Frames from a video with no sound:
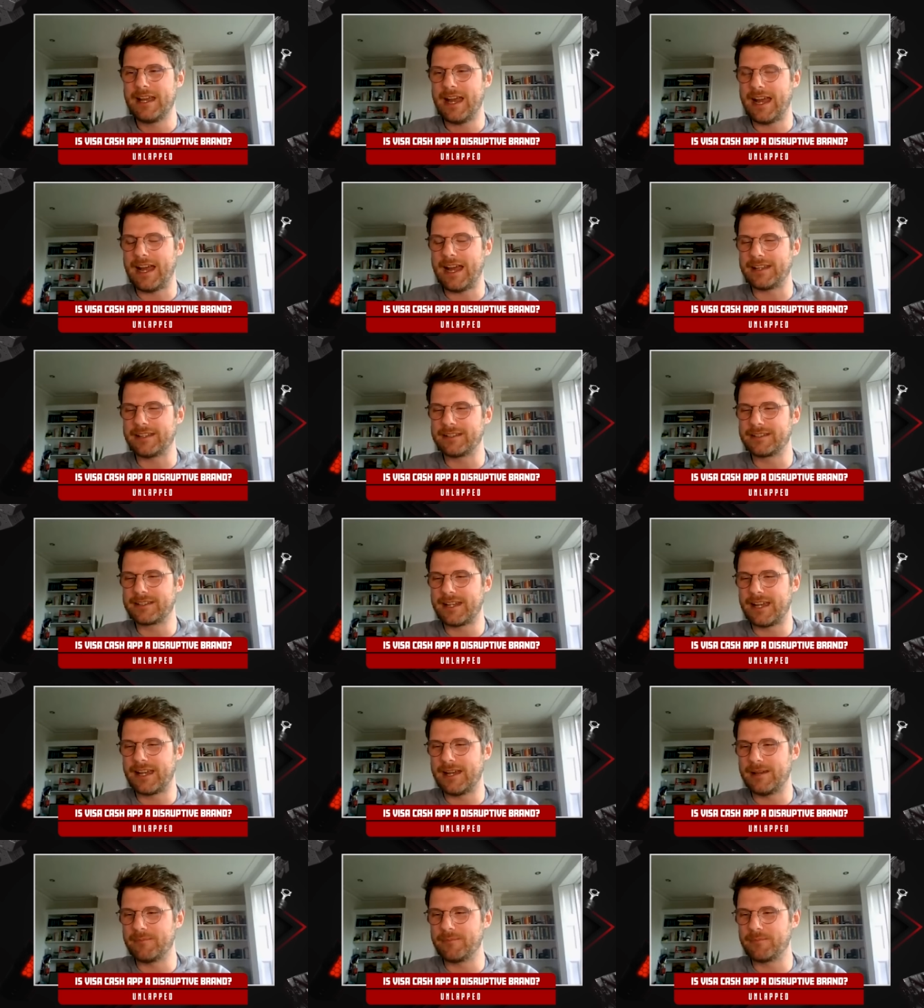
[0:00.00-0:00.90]
And
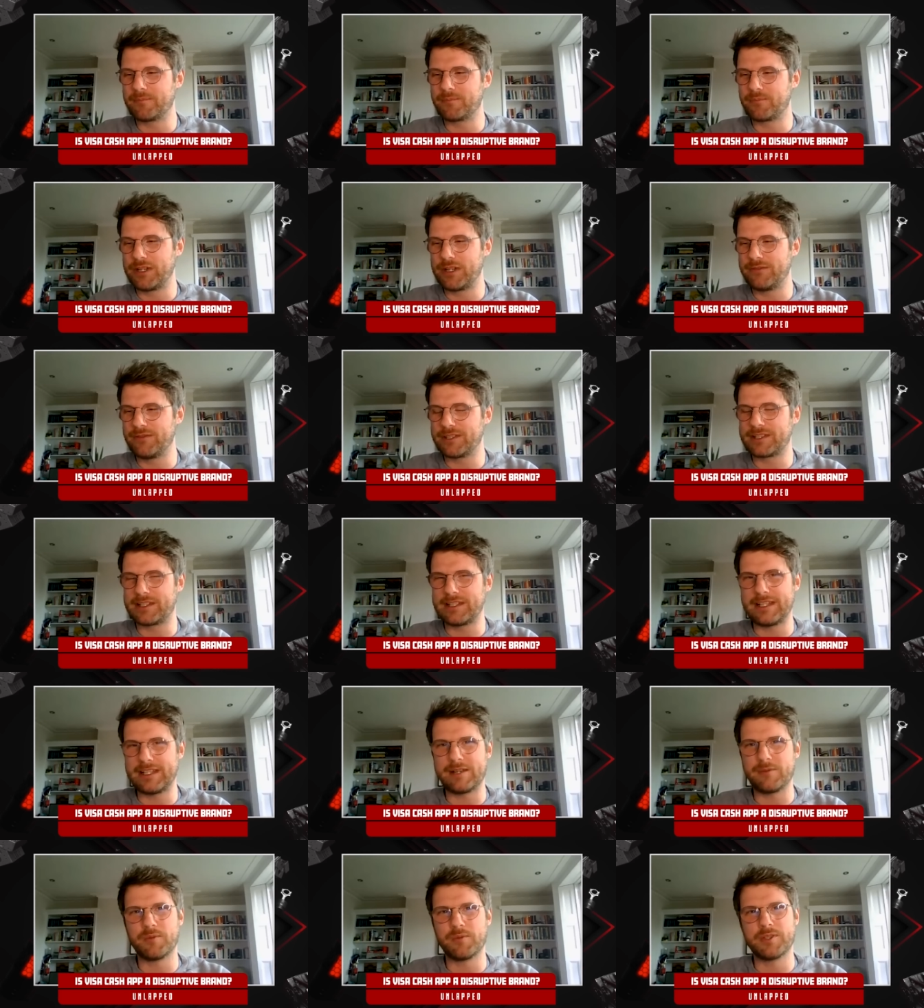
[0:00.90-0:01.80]
um,
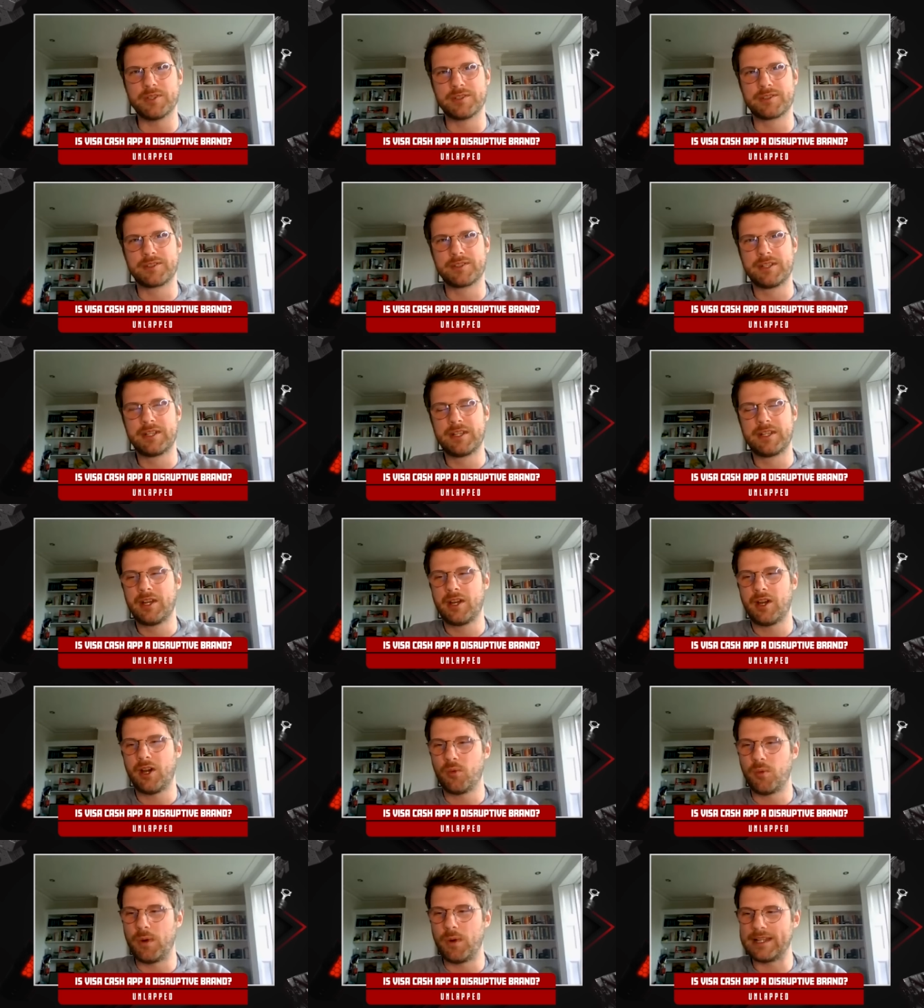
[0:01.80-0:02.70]
previously, it was
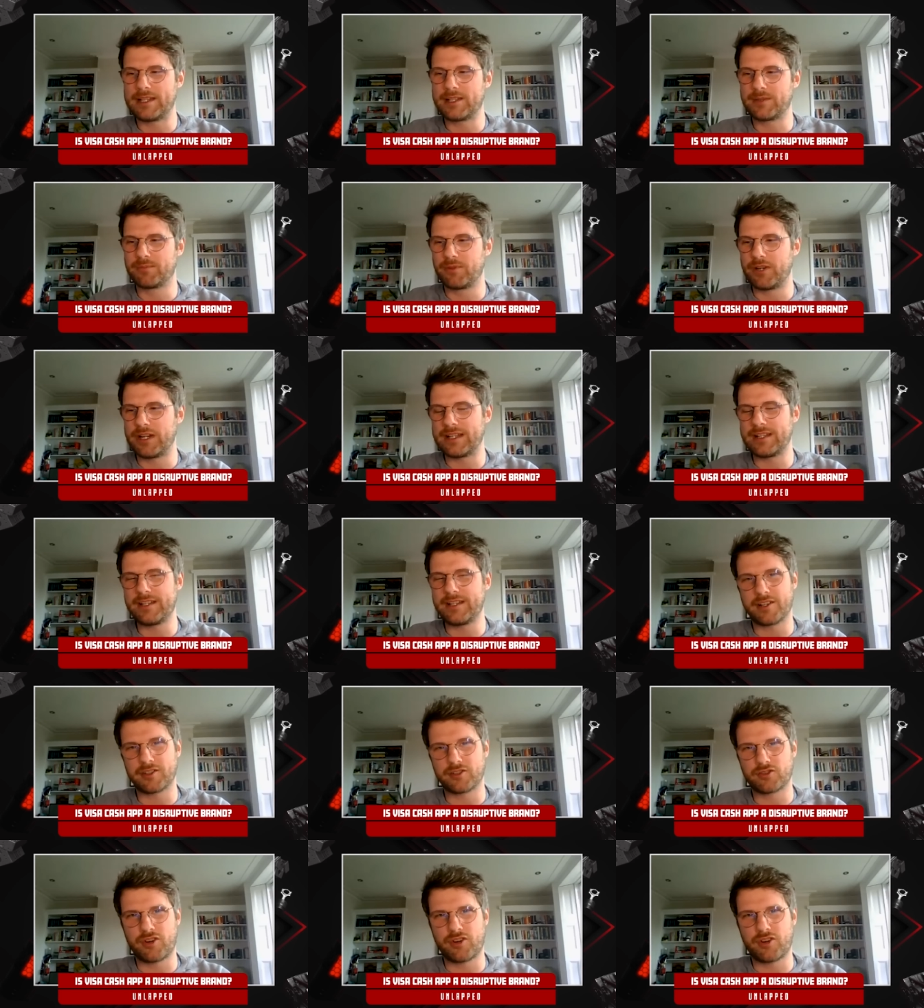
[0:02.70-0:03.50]
a way to bring young